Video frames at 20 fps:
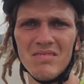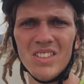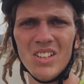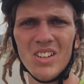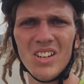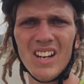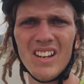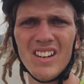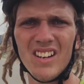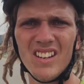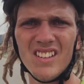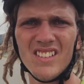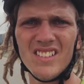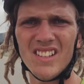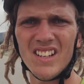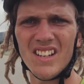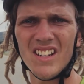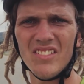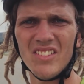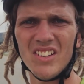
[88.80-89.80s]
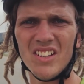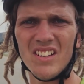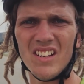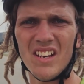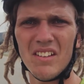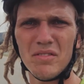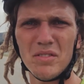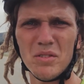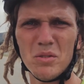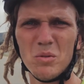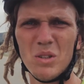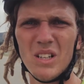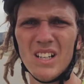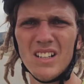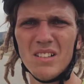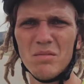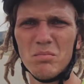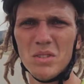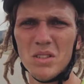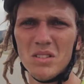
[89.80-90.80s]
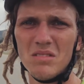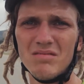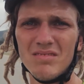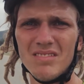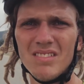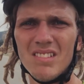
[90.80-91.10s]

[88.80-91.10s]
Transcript: you kind of get sick of it after a while, but